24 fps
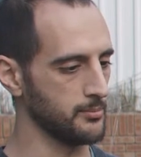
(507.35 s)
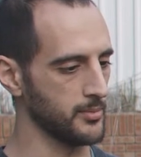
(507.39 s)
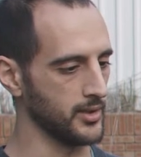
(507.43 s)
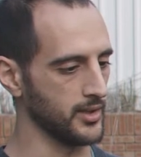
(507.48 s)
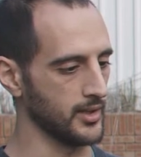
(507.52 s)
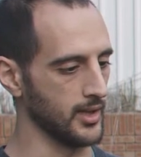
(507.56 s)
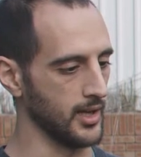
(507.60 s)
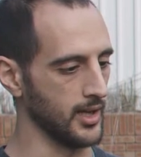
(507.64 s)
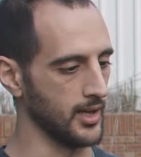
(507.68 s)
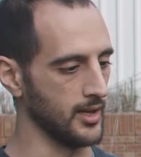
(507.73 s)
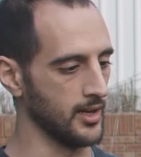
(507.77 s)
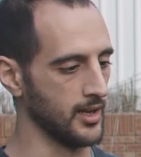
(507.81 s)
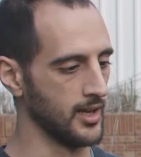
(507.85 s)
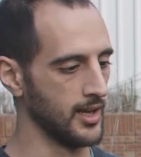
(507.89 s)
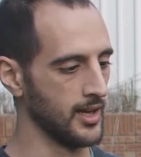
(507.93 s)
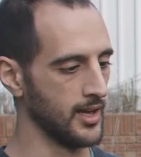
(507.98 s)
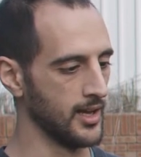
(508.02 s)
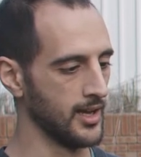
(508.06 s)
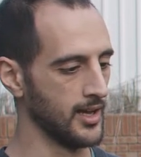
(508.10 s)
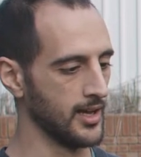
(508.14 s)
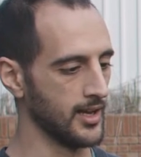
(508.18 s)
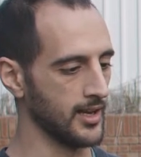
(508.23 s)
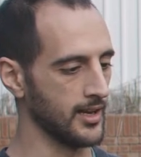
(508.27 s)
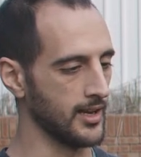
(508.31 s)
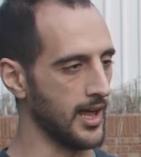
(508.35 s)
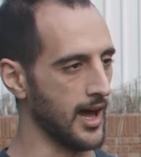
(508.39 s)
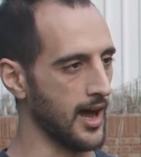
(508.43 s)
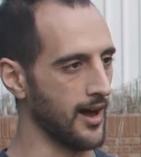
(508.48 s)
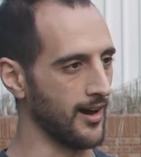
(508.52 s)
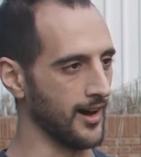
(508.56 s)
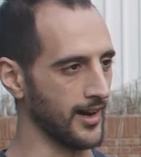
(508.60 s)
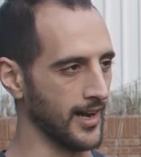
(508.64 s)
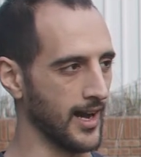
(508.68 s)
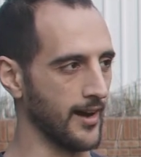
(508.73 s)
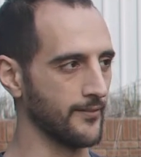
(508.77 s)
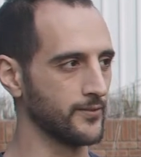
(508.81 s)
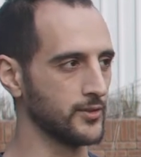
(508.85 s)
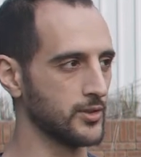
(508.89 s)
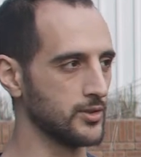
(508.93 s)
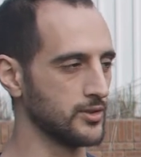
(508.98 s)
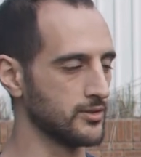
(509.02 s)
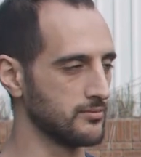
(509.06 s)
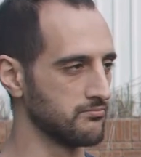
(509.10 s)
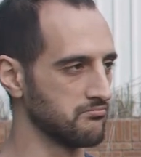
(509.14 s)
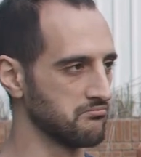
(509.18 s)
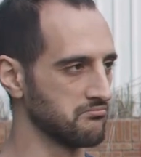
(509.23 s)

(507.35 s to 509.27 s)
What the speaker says: But then now I have to